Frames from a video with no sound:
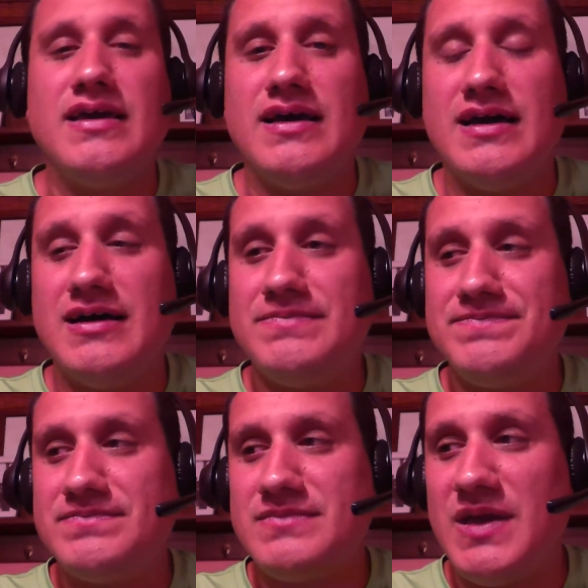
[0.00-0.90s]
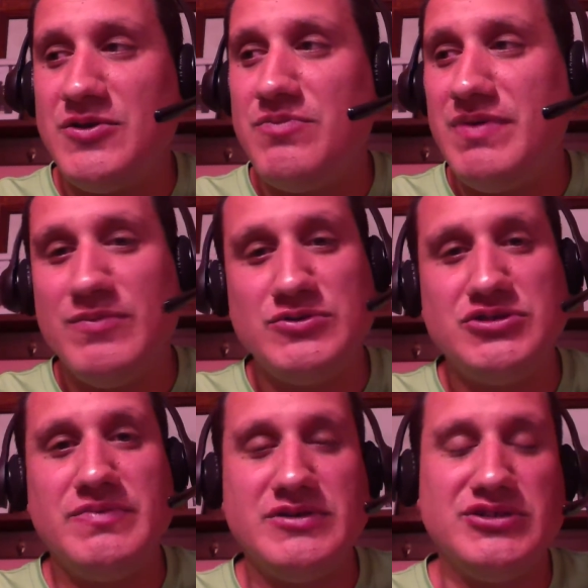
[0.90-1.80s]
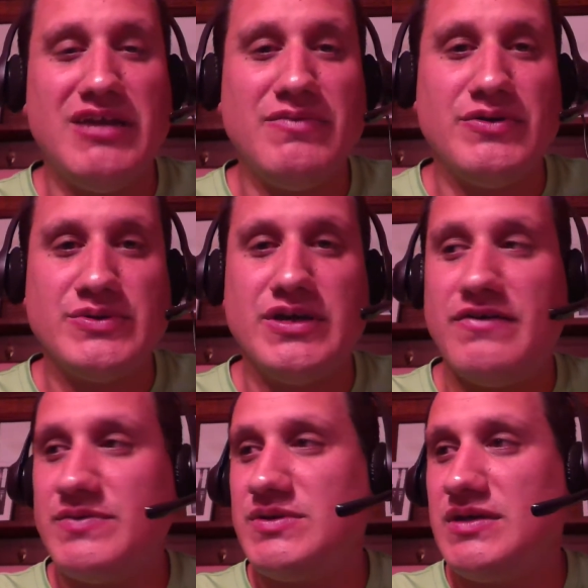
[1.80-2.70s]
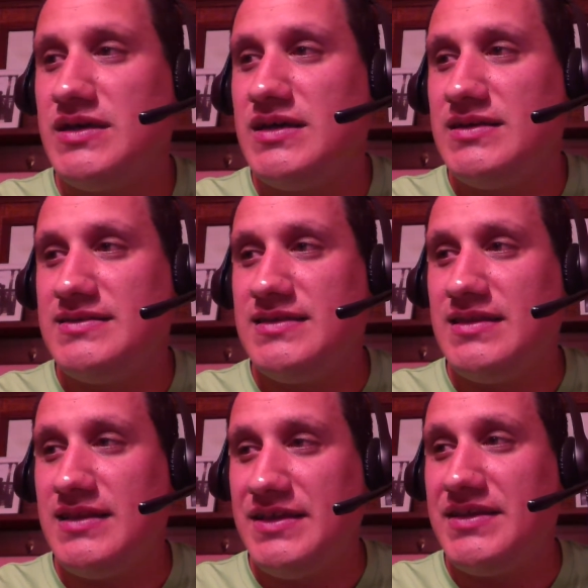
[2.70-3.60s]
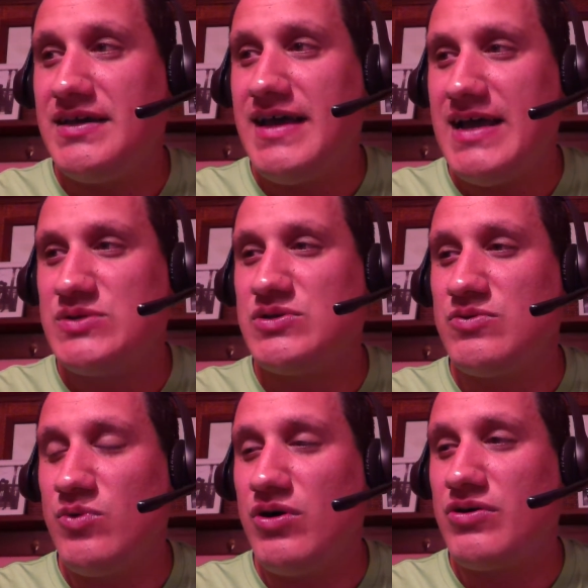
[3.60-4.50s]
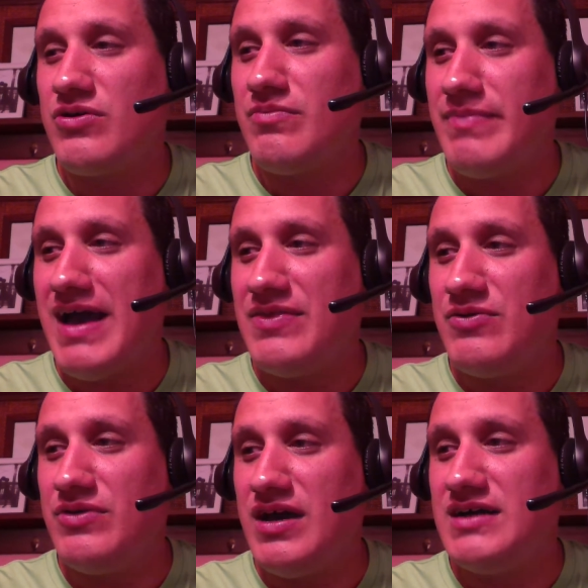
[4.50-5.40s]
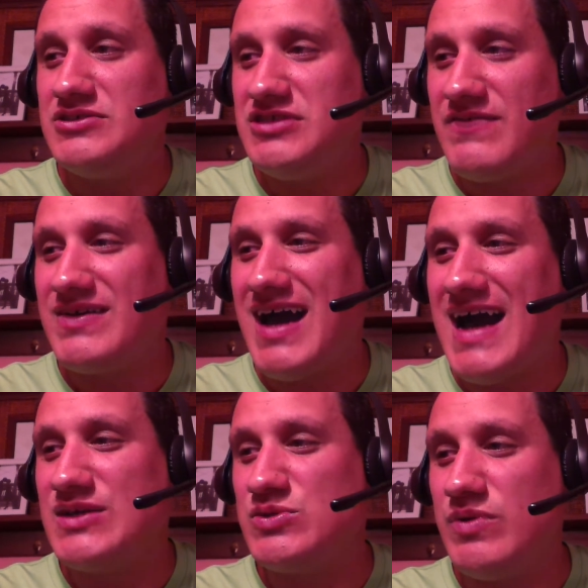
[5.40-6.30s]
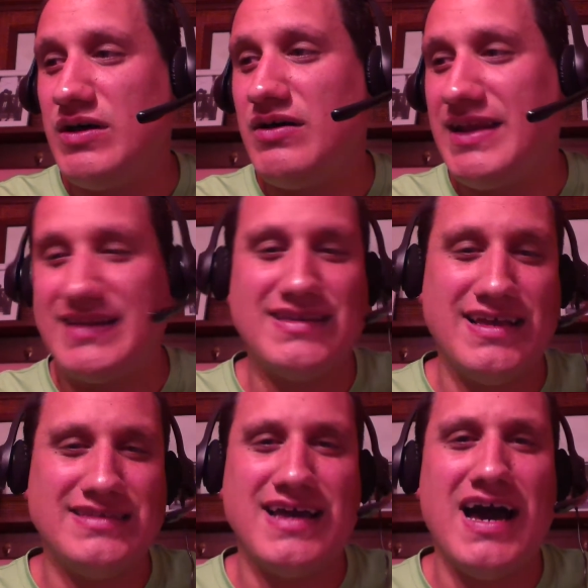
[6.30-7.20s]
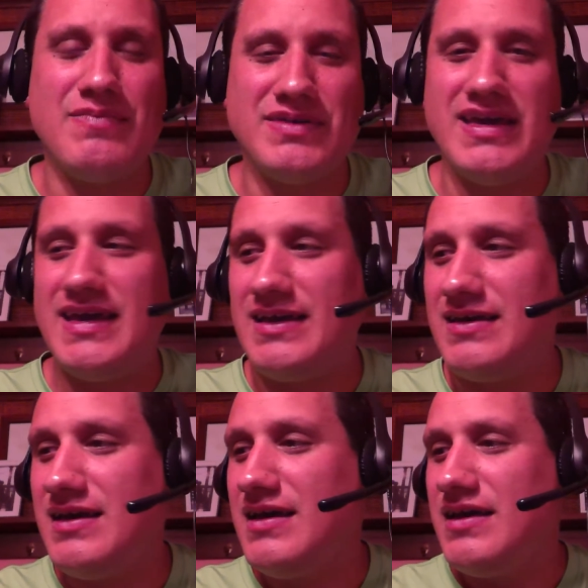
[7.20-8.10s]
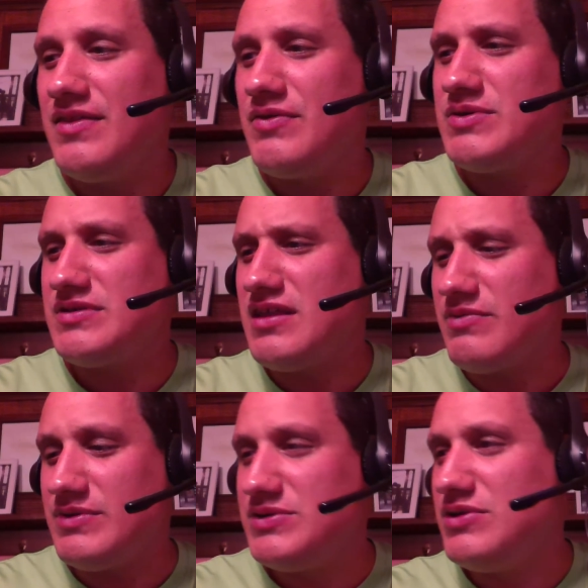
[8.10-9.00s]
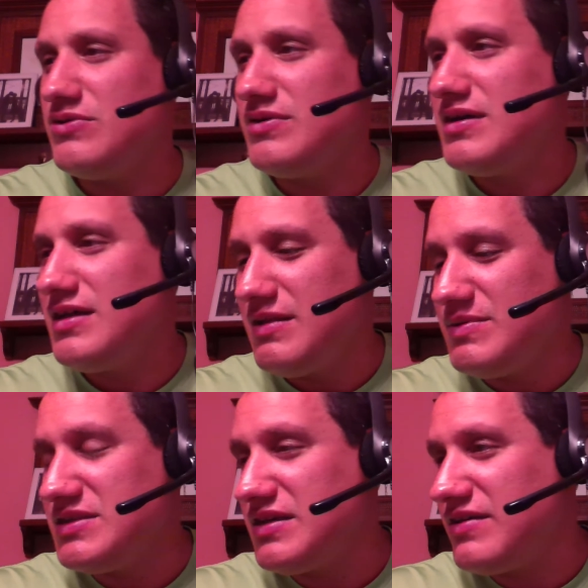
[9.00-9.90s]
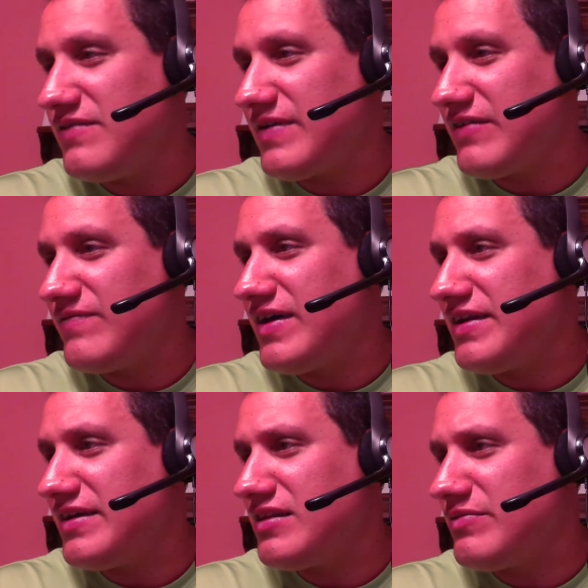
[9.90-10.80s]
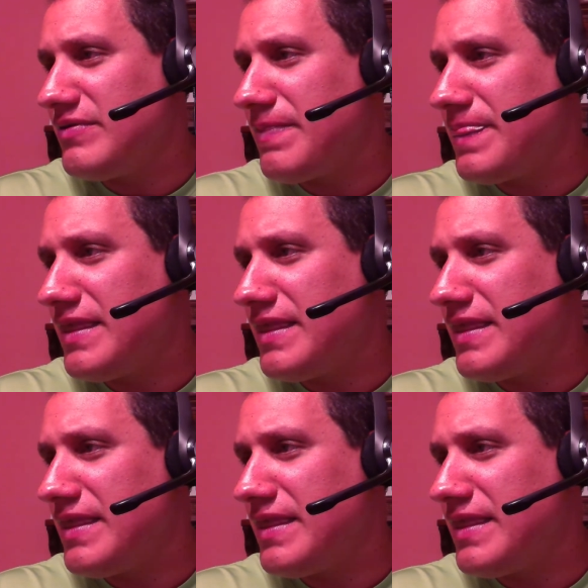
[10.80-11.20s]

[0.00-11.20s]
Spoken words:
And you people should be ashamed of yourselves. Linda Hester Walker, Matthew Yan, Jeff Coxwell, and Tom King. There was another one too. Let me see if I can find the other one.